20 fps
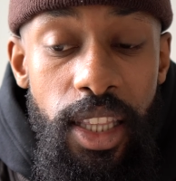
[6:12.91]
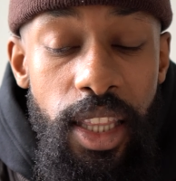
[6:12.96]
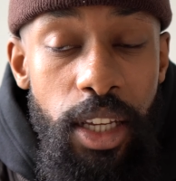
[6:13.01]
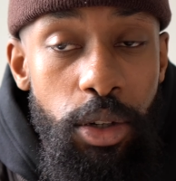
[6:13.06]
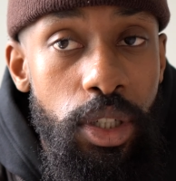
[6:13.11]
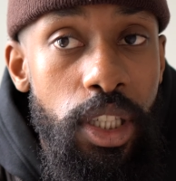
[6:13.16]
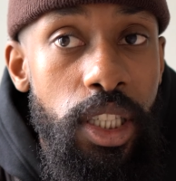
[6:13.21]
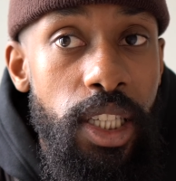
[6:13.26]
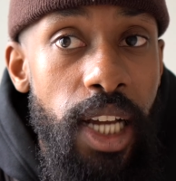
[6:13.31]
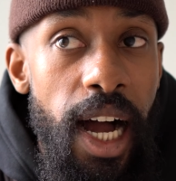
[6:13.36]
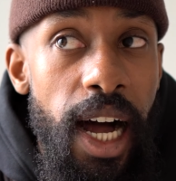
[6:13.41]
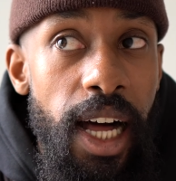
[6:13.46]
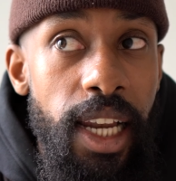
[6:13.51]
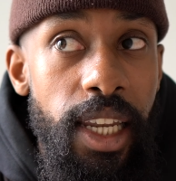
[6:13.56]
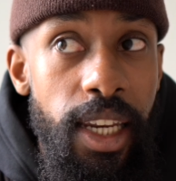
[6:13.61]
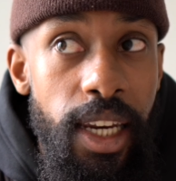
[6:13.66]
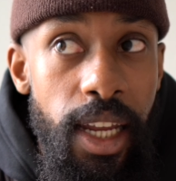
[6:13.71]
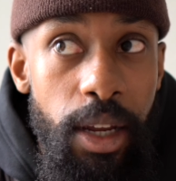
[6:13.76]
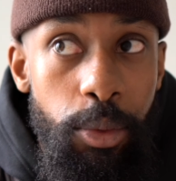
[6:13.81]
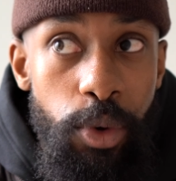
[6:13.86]
their
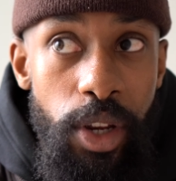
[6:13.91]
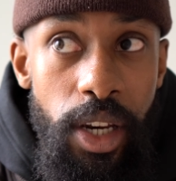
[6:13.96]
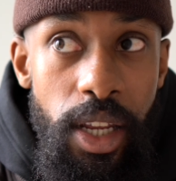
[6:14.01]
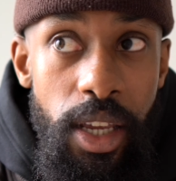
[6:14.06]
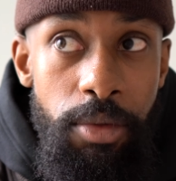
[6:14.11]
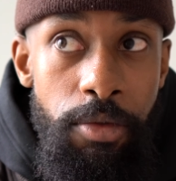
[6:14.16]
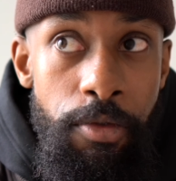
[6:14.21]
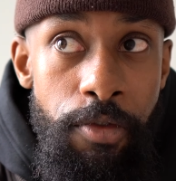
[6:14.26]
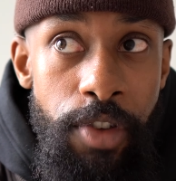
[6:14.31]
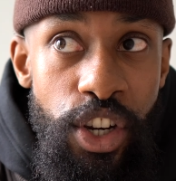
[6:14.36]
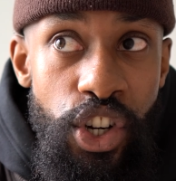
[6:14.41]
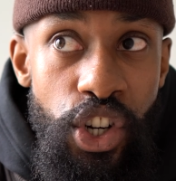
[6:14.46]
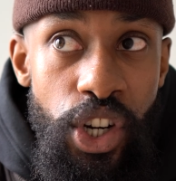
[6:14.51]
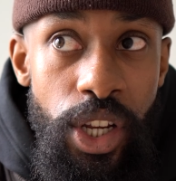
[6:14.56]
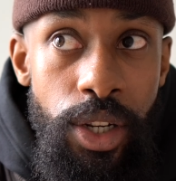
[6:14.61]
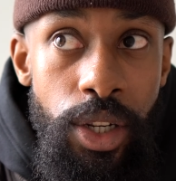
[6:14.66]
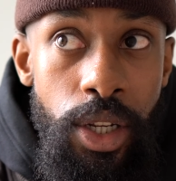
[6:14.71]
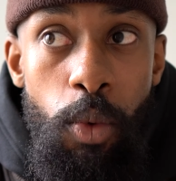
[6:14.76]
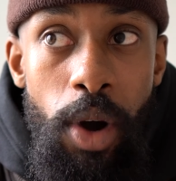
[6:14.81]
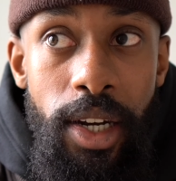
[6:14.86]
style, and I really
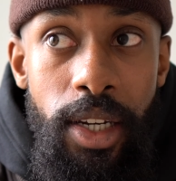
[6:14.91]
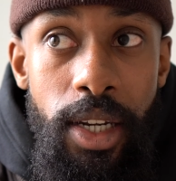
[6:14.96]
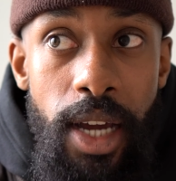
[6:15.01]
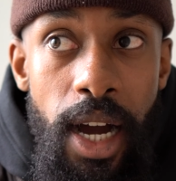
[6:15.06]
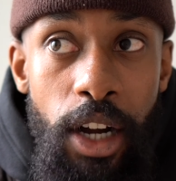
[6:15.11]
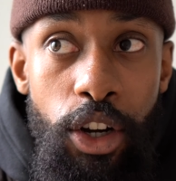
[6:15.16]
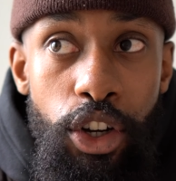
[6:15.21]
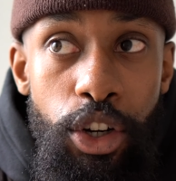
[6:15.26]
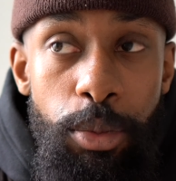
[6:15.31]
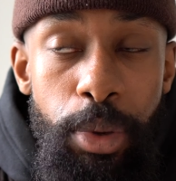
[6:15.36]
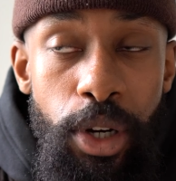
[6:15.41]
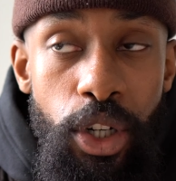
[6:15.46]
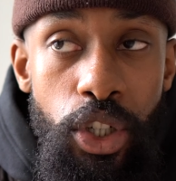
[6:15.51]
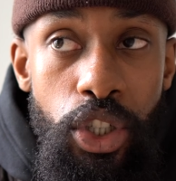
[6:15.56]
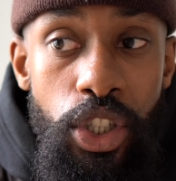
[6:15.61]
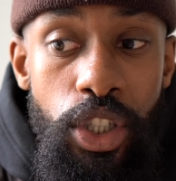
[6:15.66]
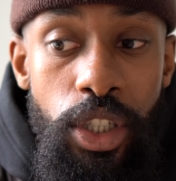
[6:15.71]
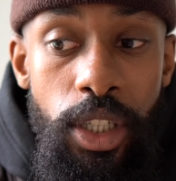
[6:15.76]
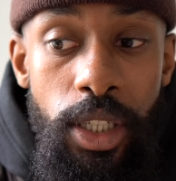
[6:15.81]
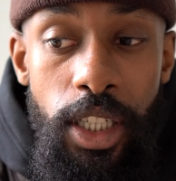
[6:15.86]
envisioned what I could
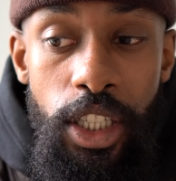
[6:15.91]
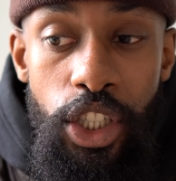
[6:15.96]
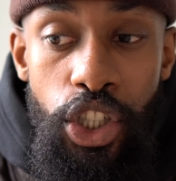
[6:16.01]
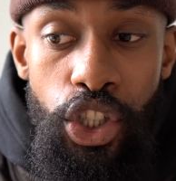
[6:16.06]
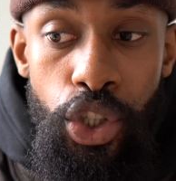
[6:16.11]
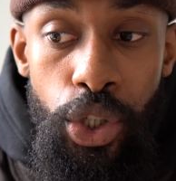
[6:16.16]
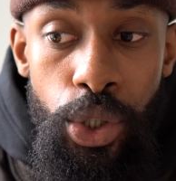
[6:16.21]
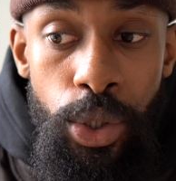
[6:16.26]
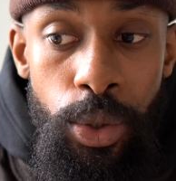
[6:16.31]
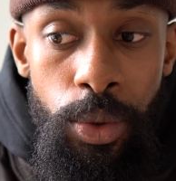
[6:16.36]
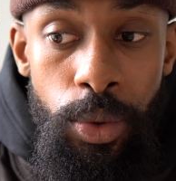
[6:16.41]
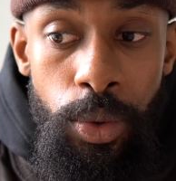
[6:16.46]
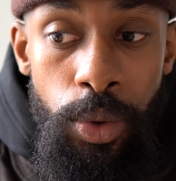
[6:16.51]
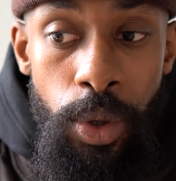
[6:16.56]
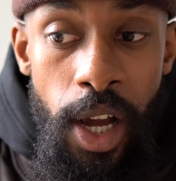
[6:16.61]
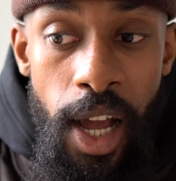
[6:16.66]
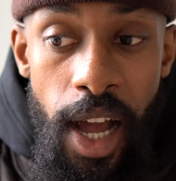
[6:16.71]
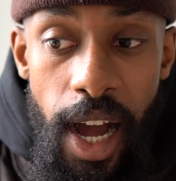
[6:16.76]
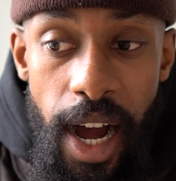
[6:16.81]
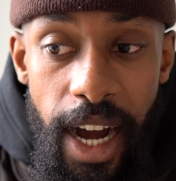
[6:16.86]
personally
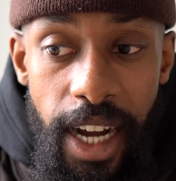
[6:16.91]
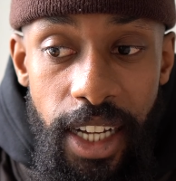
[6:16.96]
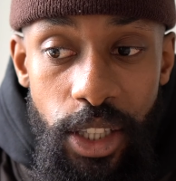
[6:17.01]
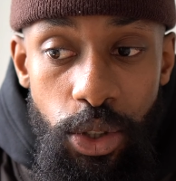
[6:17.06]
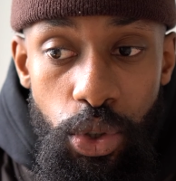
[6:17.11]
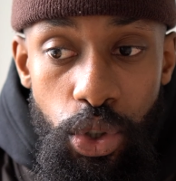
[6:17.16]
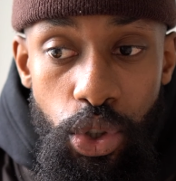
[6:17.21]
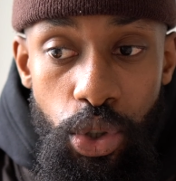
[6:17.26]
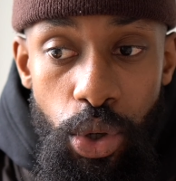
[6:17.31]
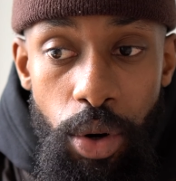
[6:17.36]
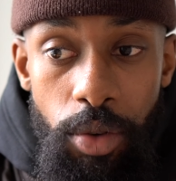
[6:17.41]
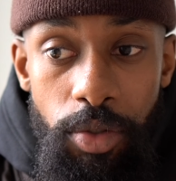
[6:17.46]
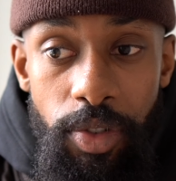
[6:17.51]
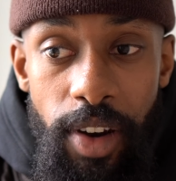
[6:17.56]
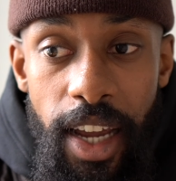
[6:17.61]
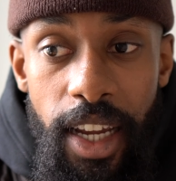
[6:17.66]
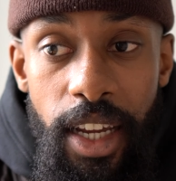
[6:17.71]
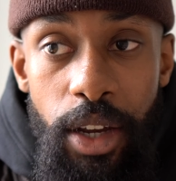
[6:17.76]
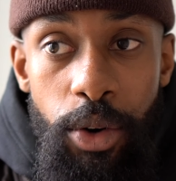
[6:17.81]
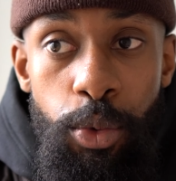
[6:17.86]
do to sort of
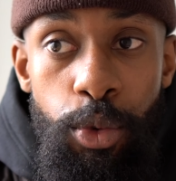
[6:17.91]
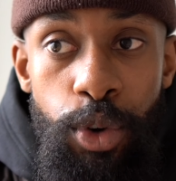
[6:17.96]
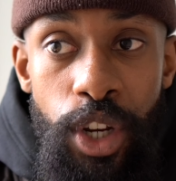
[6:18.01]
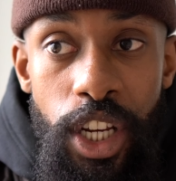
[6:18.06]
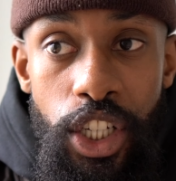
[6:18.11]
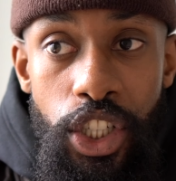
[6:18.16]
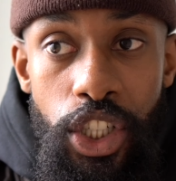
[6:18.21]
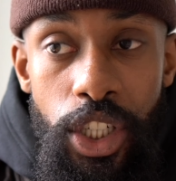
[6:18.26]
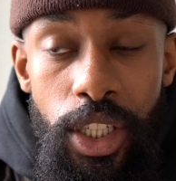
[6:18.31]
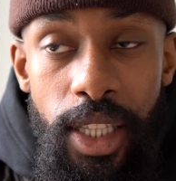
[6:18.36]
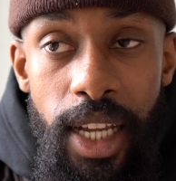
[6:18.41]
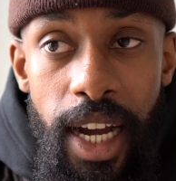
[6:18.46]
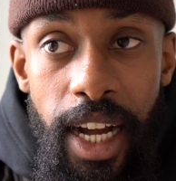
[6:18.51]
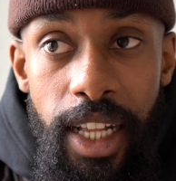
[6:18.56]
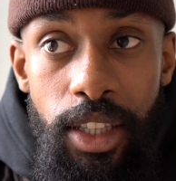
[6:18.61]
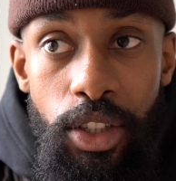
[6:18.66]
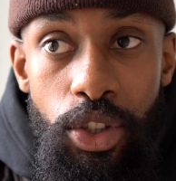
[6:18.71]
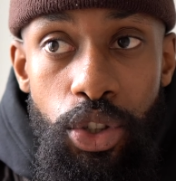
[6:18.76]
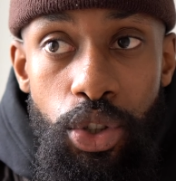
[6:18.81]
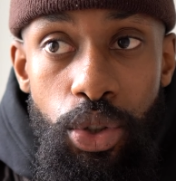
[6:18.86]
like reach
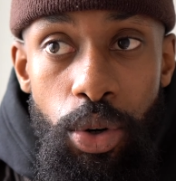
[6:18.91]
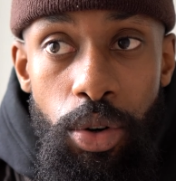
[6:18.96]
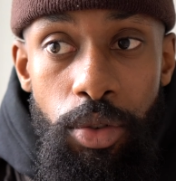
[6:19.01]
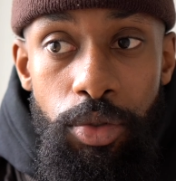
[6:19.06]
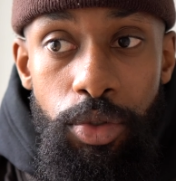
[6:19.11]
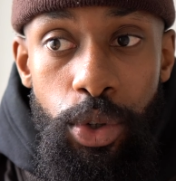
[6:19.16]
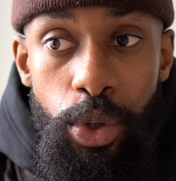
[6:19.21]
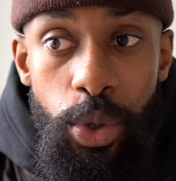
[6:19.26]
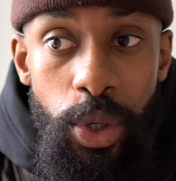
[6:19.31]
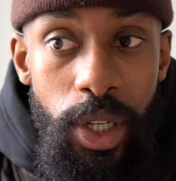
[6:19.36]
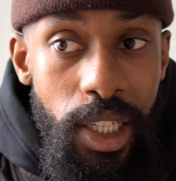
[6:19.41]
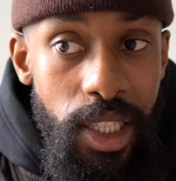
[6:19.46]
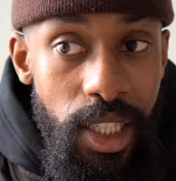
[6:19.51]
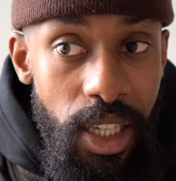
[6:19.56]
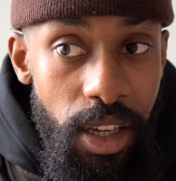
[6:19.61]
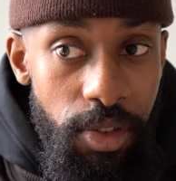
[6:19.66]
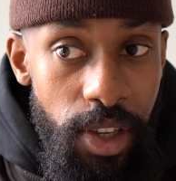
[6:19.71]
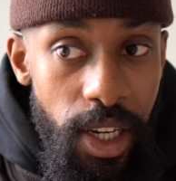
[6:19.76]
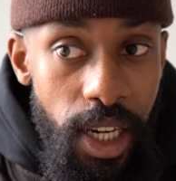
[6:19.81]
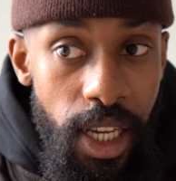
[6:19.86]
that sort of
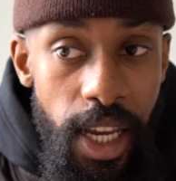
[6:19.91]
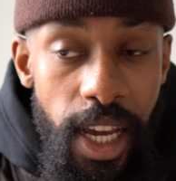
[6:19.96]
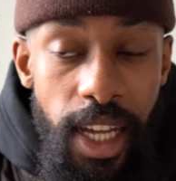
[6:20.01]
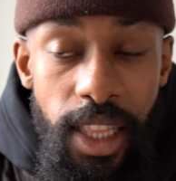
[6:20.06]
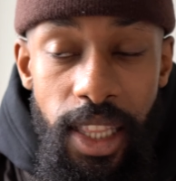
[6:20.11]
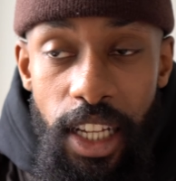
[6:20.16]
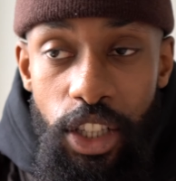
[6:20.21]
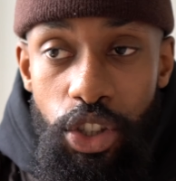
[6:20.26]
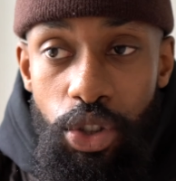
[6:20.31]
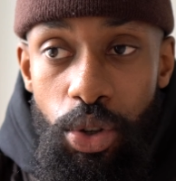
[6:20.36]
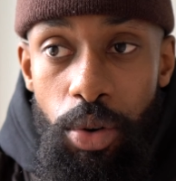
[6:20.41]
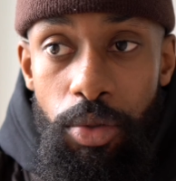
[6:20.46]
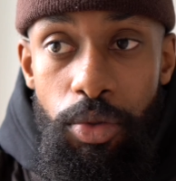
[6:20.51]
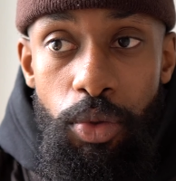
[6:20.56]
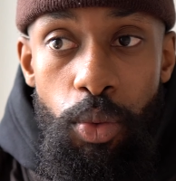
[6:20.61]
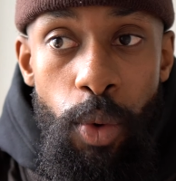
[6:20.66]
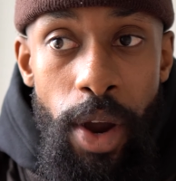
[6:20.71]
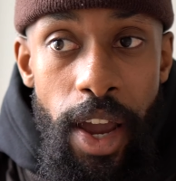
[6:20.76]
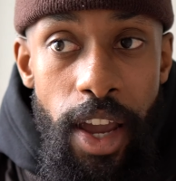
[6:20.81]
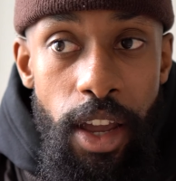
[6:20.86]
creativity and that sort of
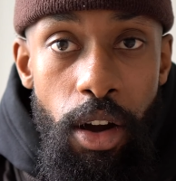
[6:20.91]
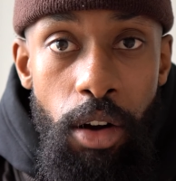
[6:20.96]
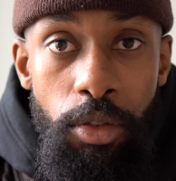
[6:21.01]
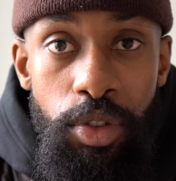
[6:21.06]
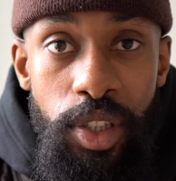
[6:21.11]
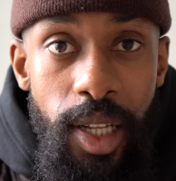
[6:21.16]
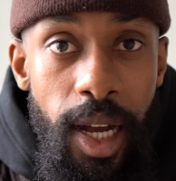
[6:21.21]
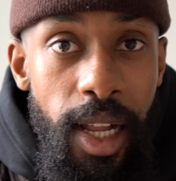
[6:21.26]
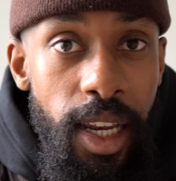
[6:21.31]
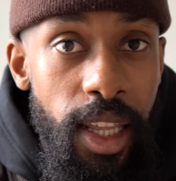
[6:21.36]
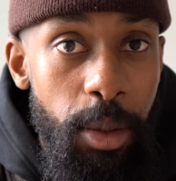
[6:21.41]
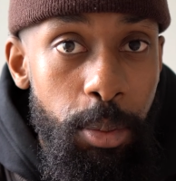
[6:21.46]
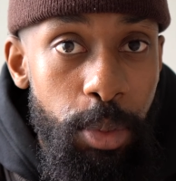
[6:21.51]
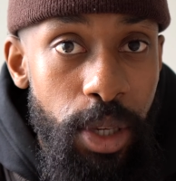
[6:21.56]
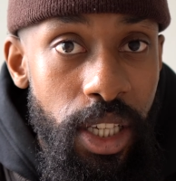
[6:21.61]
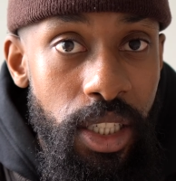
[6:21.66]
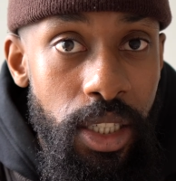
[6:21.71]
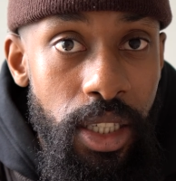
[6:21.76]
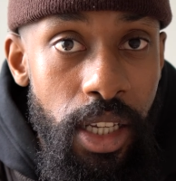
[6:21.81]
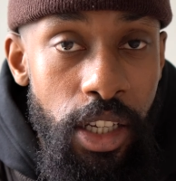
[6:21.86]
way of styling
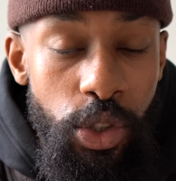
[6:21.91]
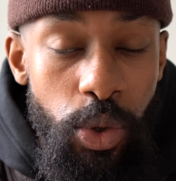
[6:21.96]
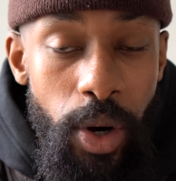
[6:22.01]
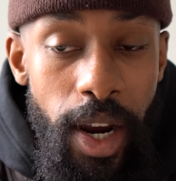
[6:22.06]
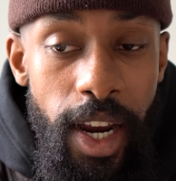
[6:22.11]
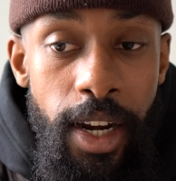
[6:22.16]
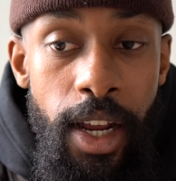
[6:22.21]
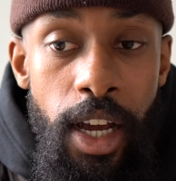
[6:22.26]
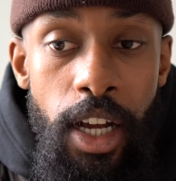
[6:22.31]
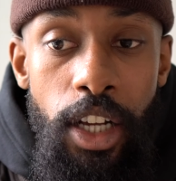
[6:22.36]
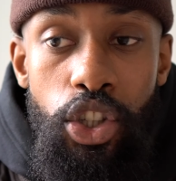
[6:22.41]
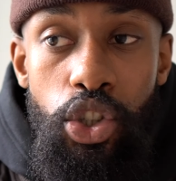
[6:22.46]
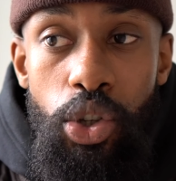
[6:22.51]
pieces, right?